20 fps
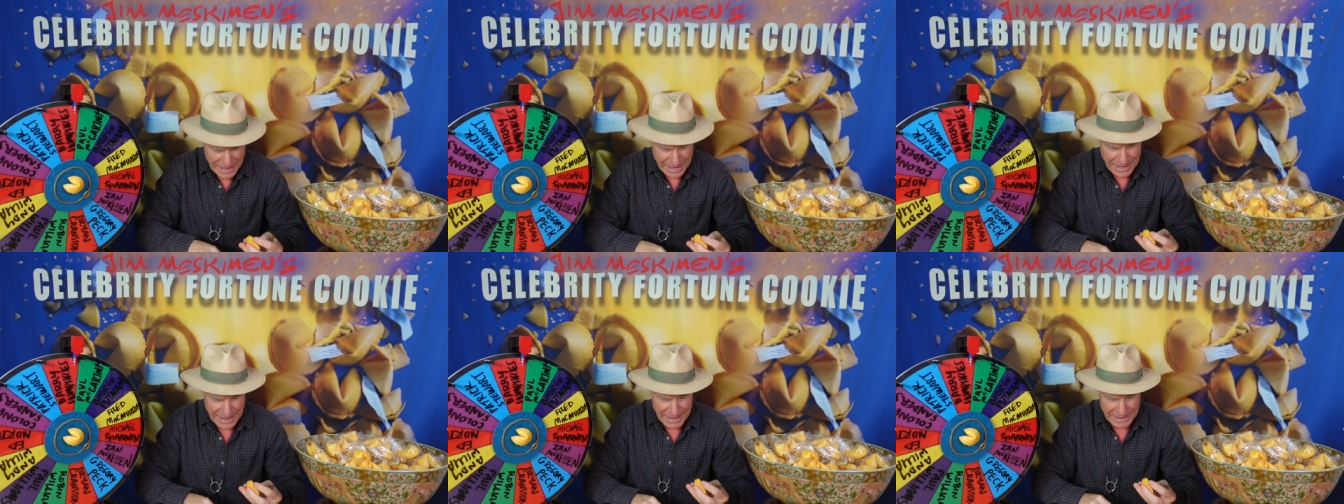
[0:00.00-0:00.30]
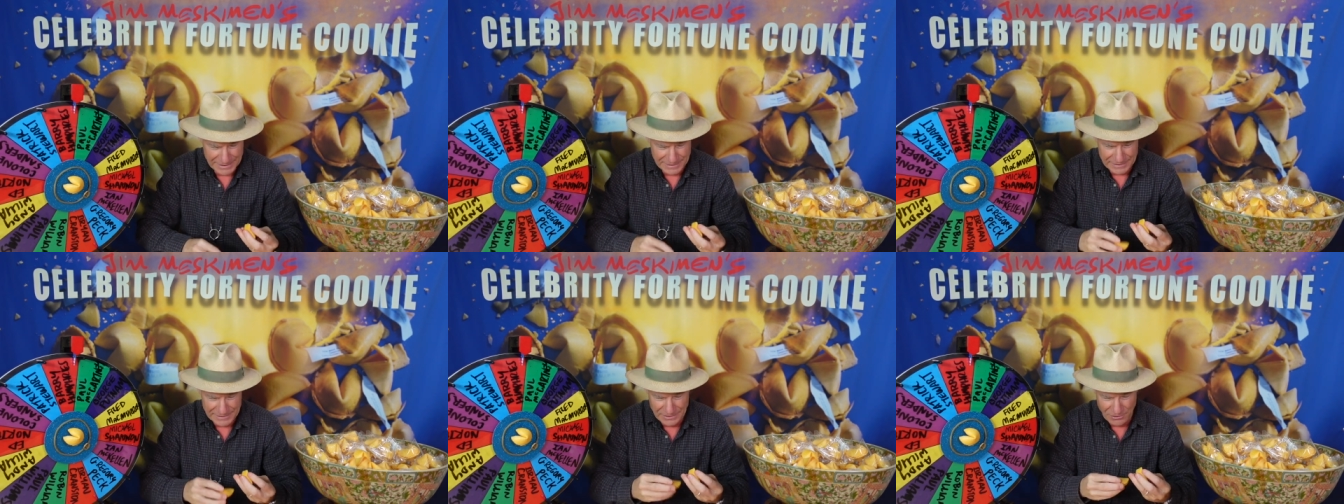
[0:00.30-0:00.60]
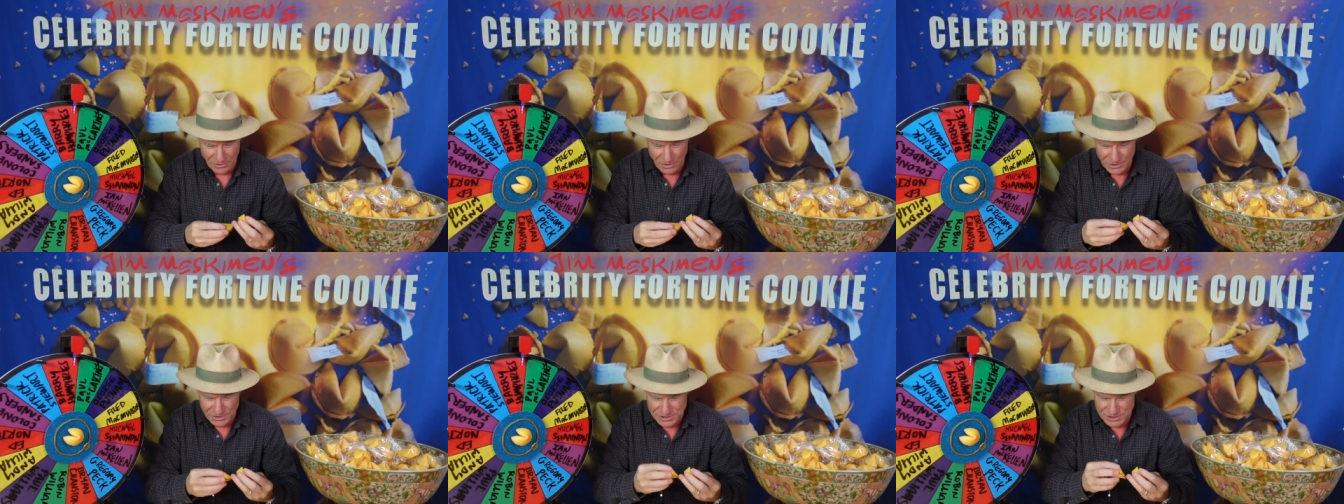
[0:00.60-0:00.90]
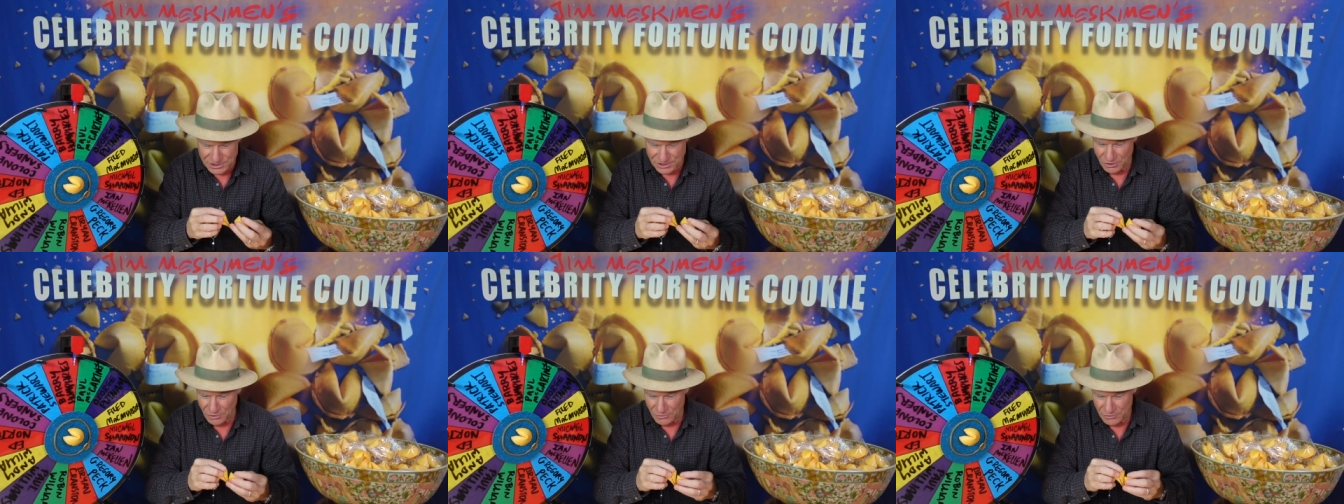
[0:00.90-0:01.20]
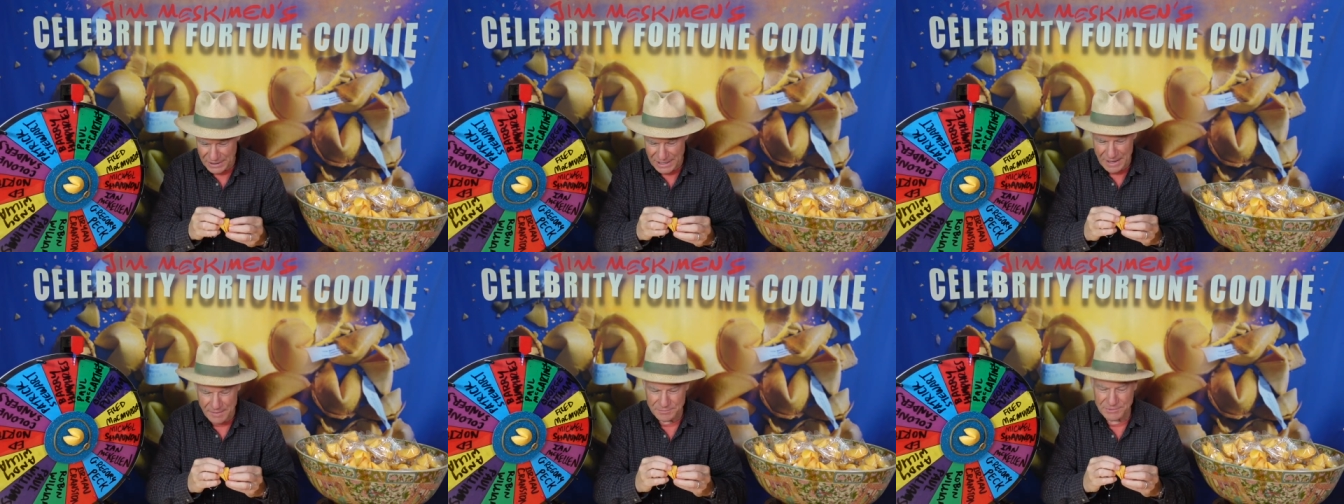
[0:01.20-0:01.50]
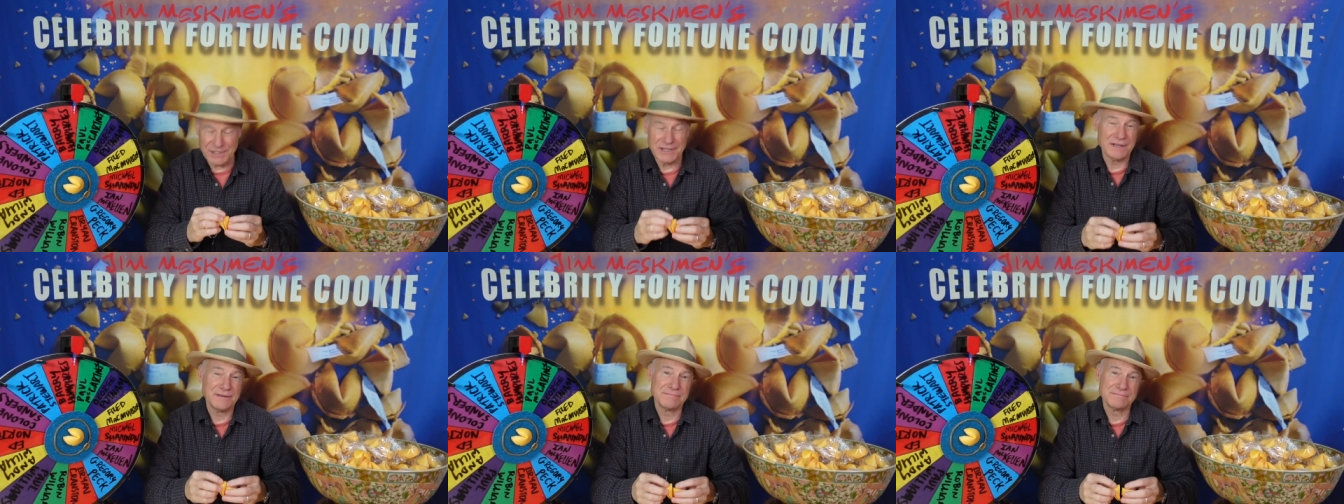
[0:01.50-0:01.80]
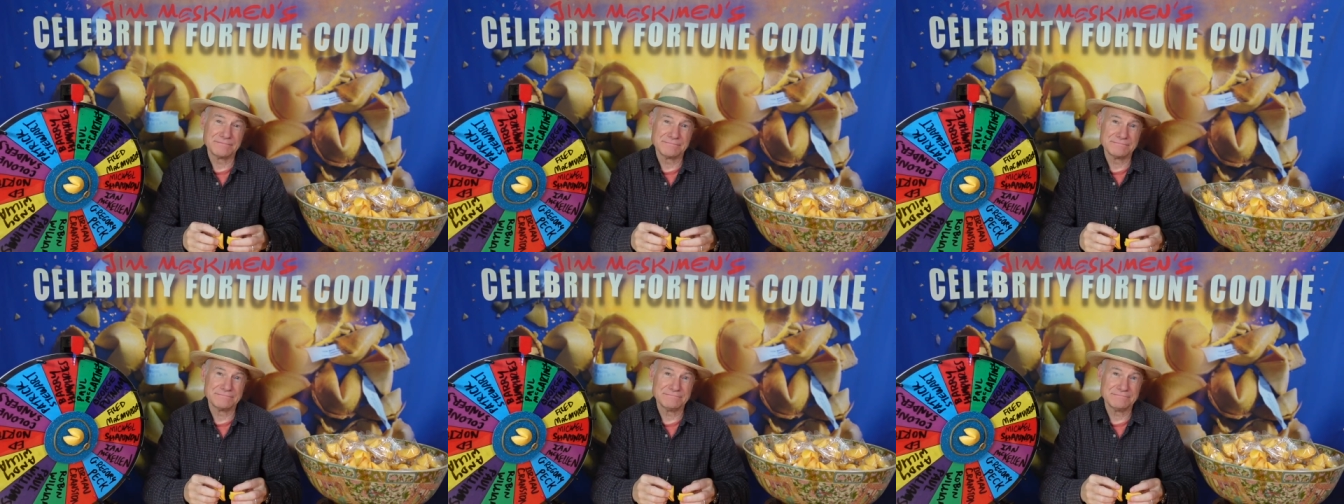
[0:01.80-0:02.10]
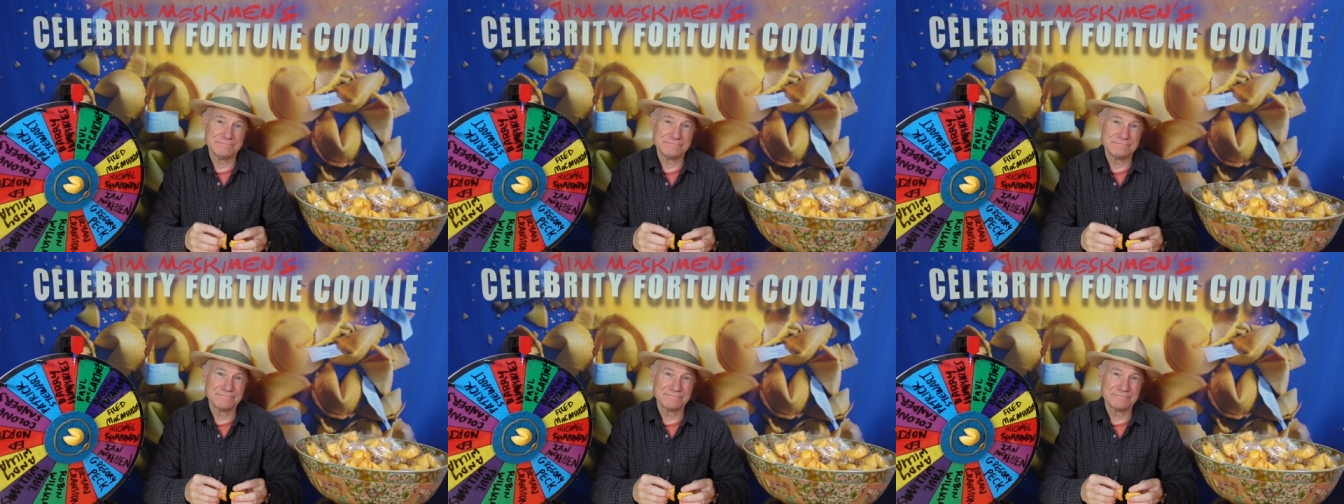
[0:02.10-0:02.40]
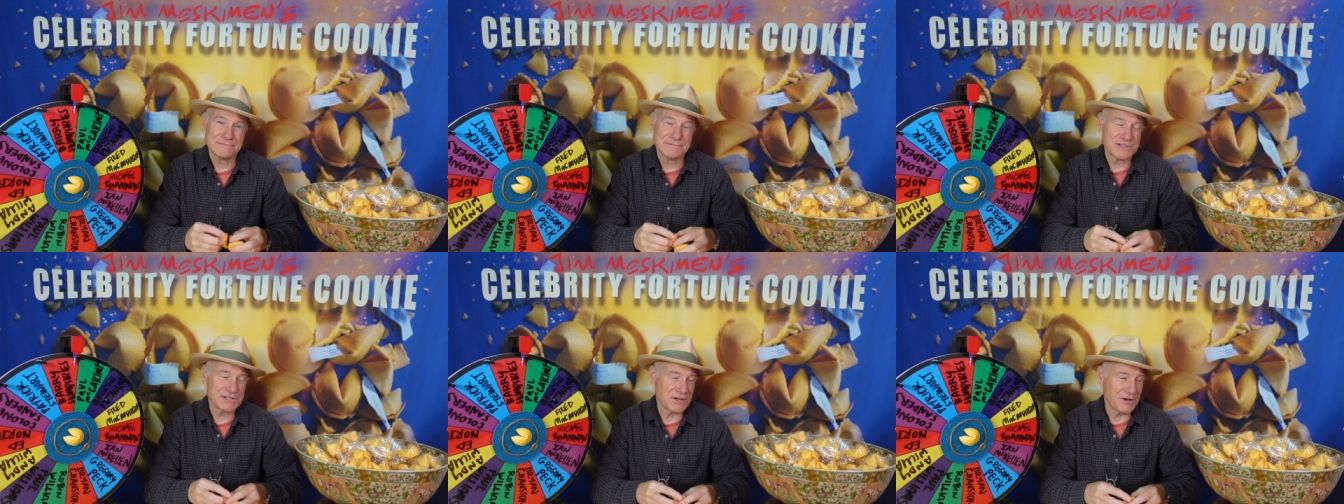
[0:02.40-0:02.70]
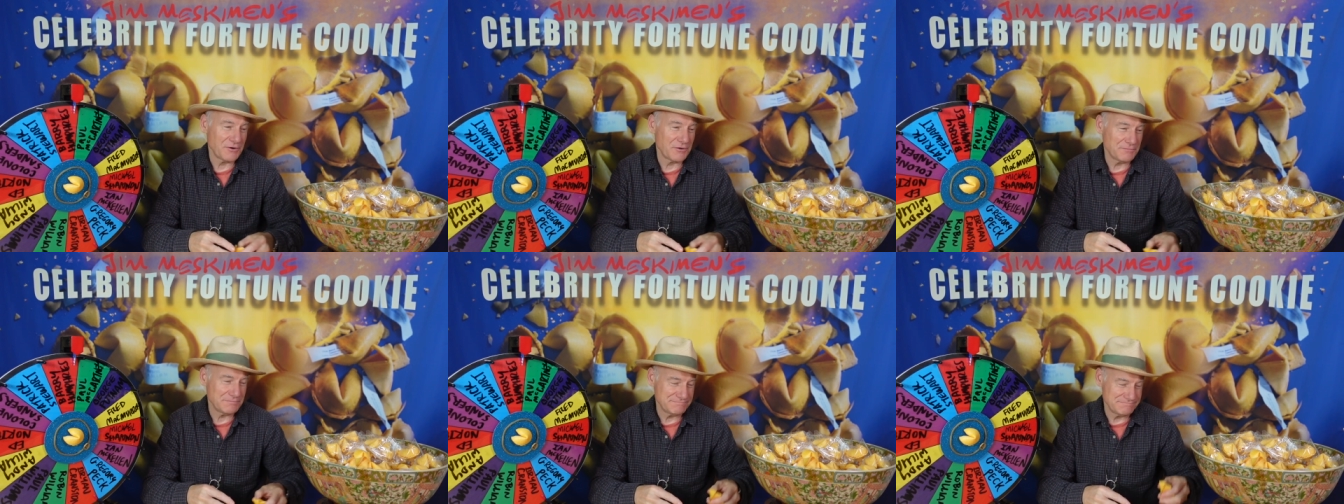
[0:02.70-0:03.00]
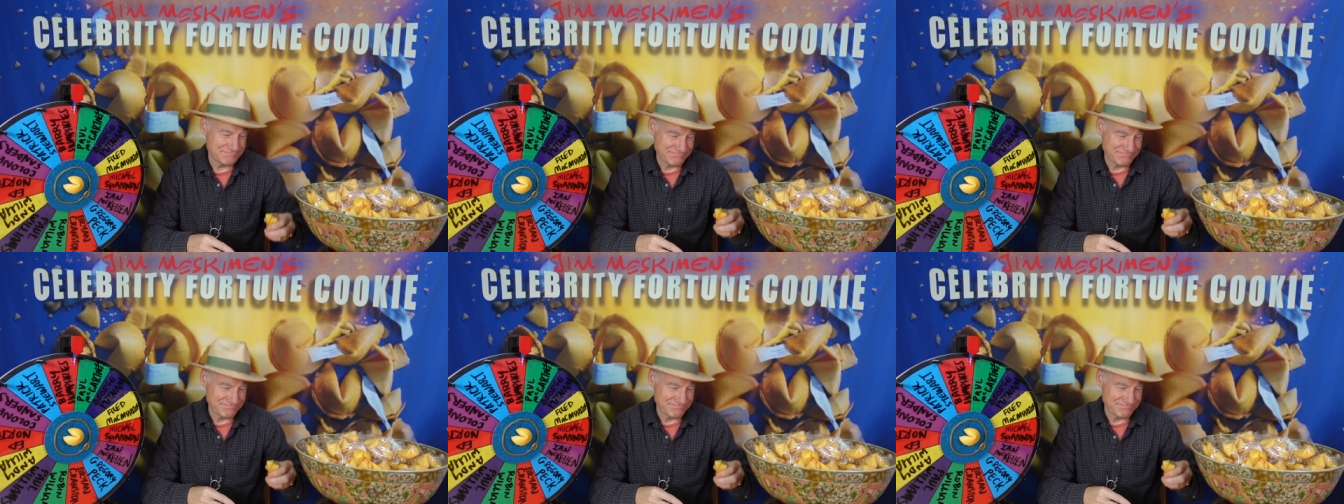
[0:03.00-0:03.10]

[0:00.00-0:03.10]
And also empty. So,